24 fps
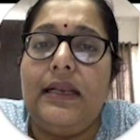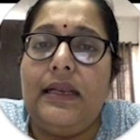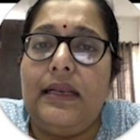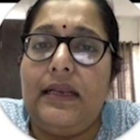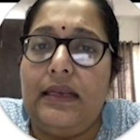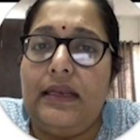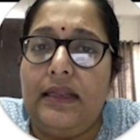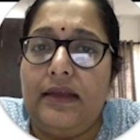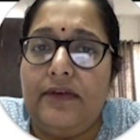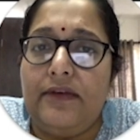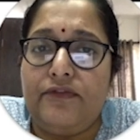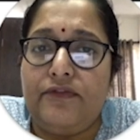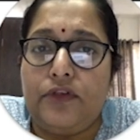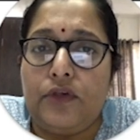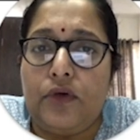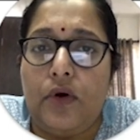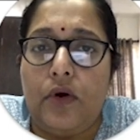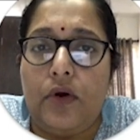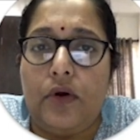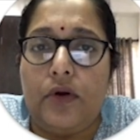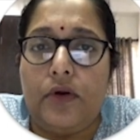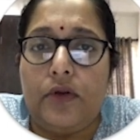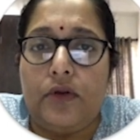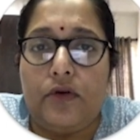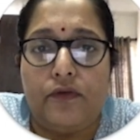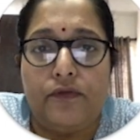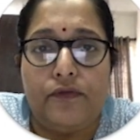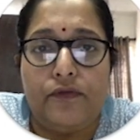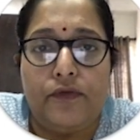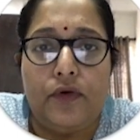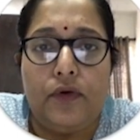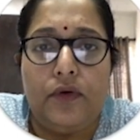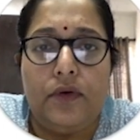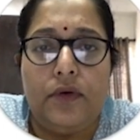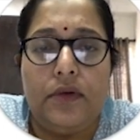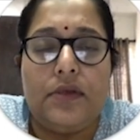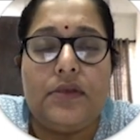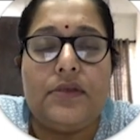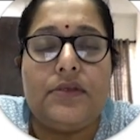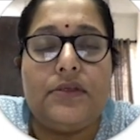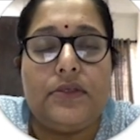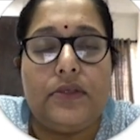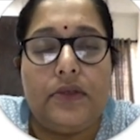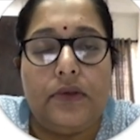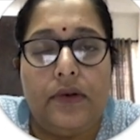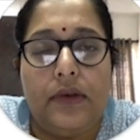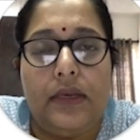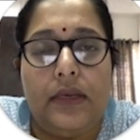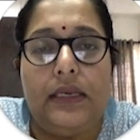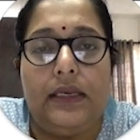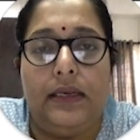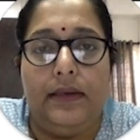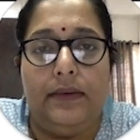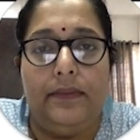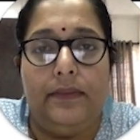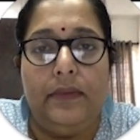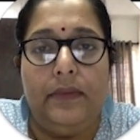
left corner of your screen.